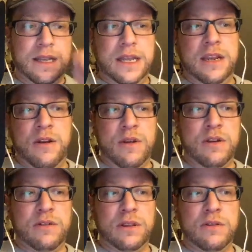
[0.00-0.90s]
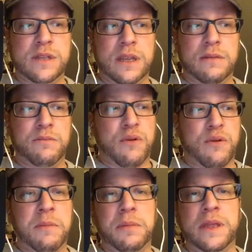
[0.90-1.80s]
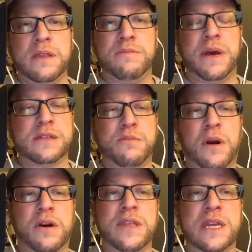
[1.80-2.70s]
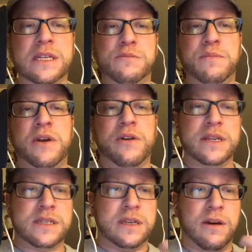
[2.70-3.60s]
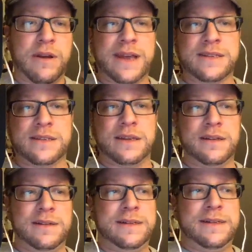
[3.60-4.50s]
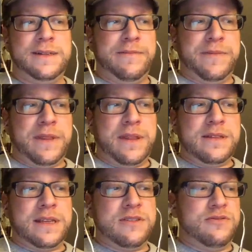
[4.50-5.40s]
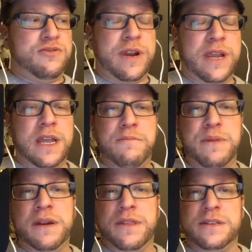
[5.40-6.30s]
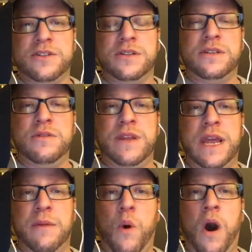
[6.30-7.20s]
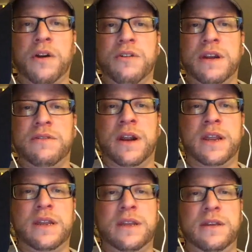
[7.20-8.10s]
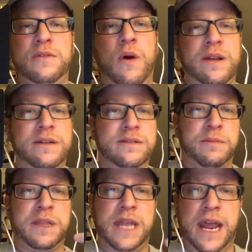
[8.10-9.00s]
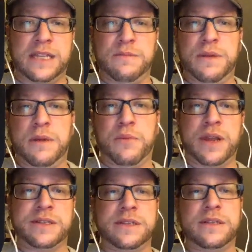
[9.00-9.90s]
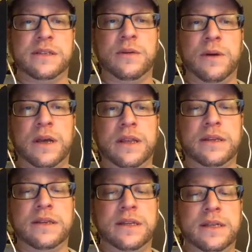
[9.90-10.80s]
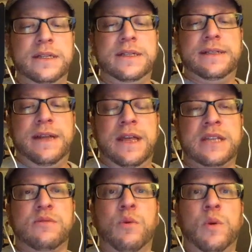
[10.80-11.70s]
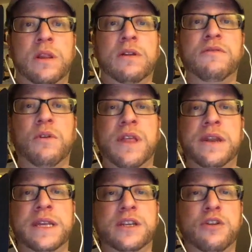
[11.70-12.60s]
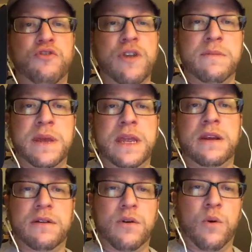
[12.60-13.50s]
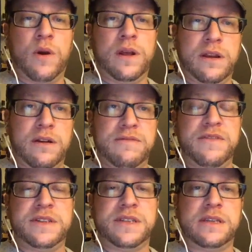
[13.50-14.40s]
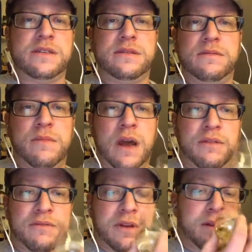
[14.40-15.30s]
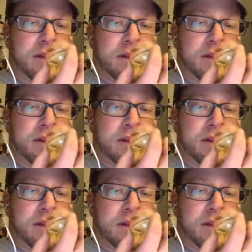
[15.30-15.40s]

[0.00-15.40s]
you know, you're losing probably the best part of the experience. You know, it has to. It's like drinking a beer that's just too damn watery, right? You want something that has a bit of presence to it, and that's what we look for, that nice creamy or oily or viscous mouthfeel.